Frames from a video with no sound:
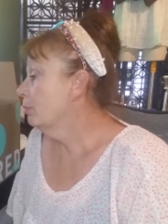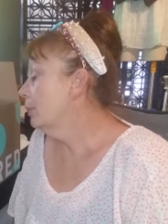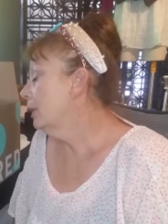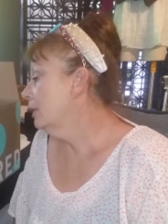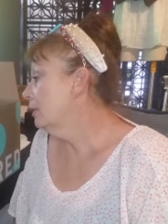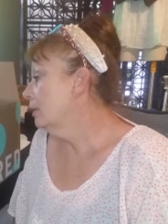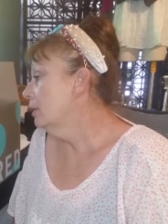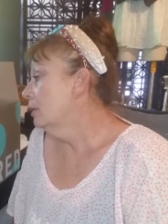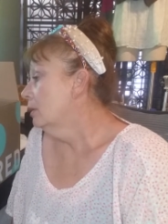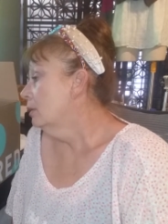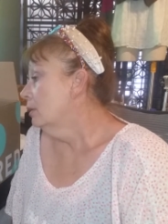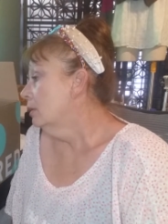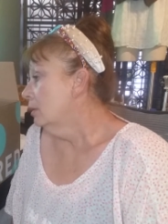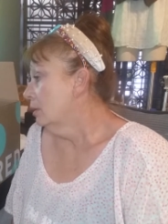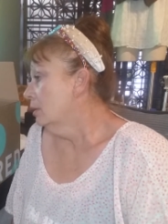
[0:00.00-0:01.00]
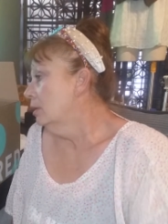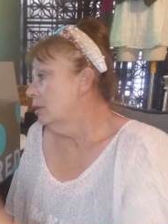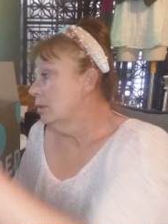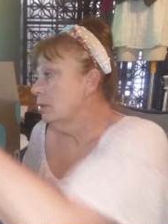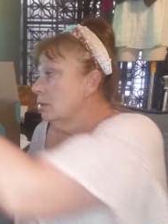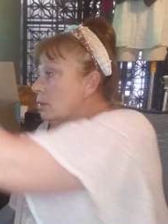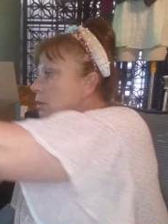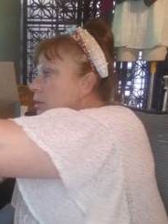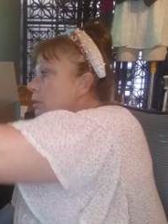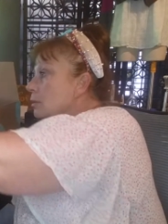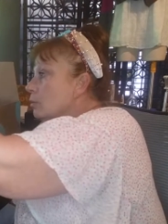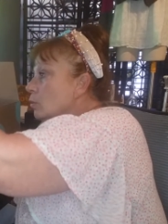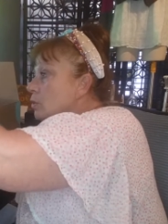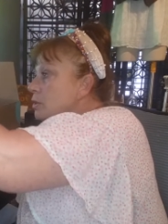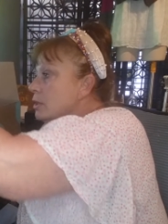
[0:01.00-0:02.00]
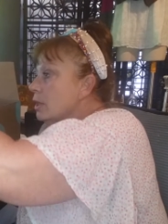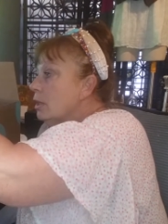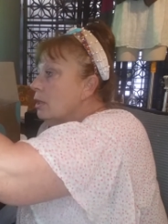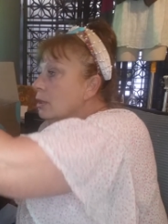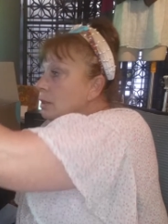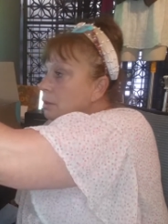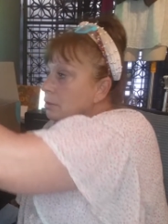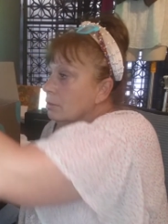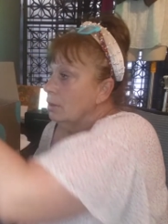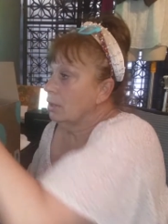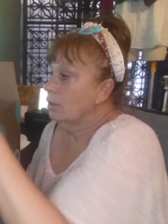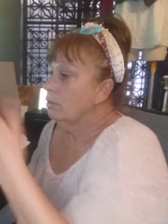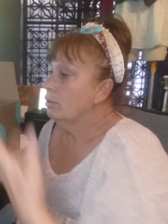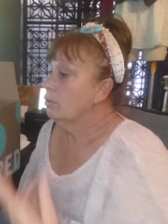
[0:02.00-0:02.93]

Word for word: but uh, we'll see. I don't